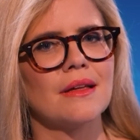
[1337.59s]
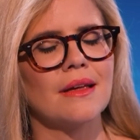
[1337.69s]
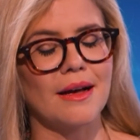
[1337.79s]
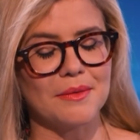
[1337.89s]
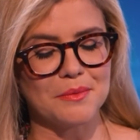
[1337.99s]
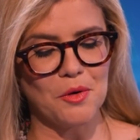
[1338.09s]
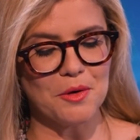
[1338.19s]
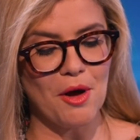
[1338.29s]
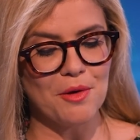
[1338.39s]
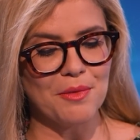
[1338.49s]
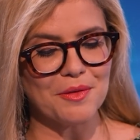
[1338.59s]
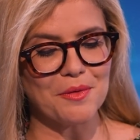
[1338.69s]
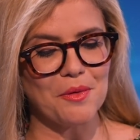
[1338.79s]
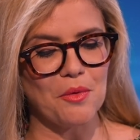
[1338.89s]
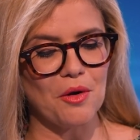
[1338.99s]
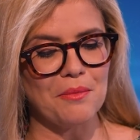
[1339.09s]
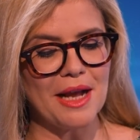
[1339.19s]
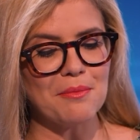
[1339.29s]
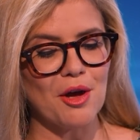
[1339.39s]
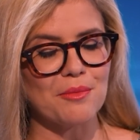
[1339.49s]
Yeah. What a moment. What
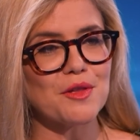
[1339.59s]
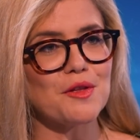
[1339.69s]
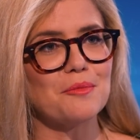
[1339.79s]
many moments